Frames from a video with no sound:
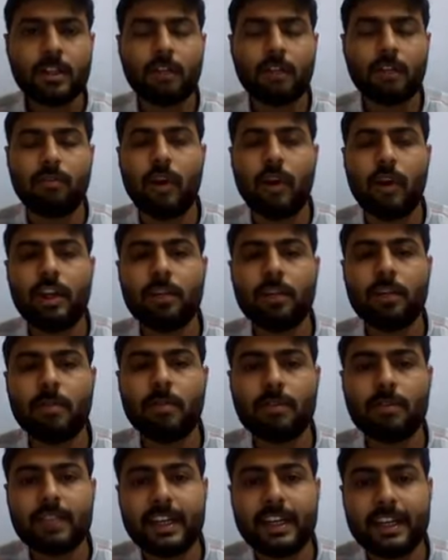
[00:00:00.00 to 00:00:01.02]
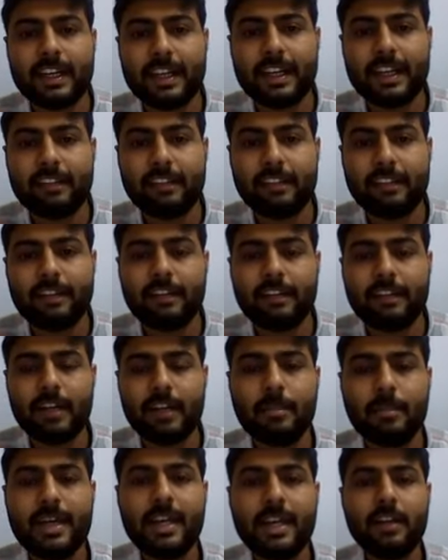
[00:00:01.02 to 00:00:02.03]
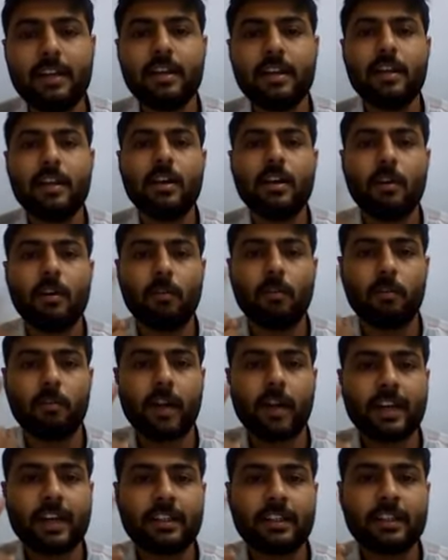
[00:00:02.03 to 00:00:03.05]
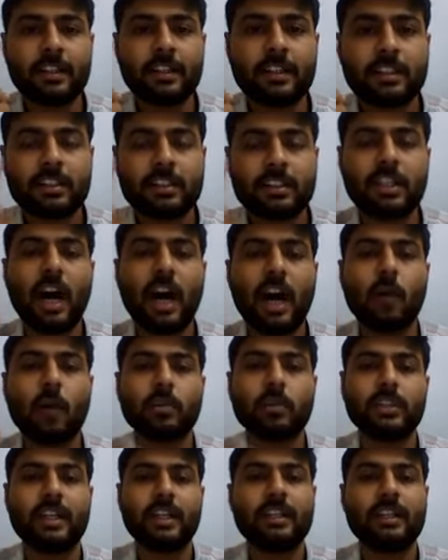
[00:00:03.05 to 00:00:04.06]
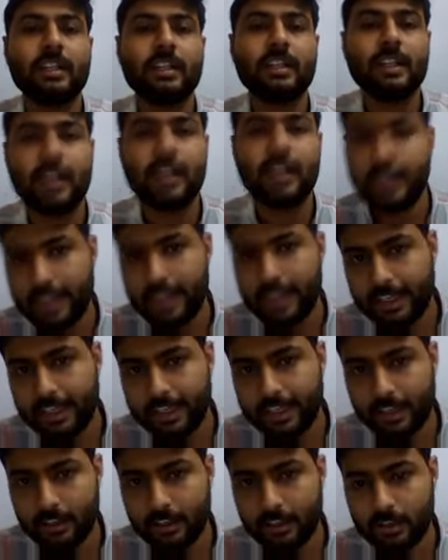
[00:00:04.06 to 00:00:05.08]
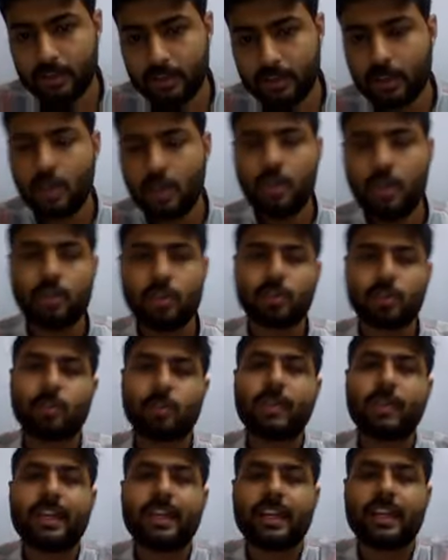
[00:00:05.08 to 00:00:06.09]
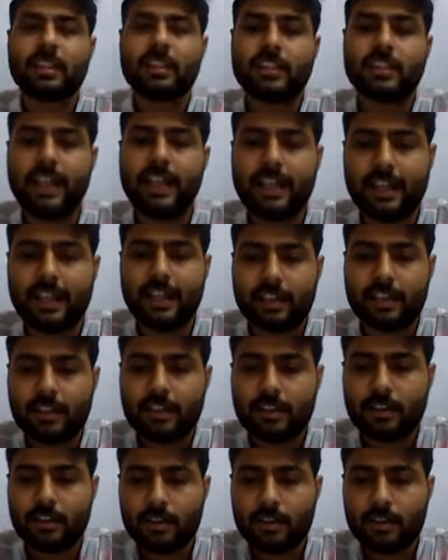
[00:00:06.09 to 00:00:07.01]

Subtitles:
the volume of that liquid will be 1000 liter. So we can say that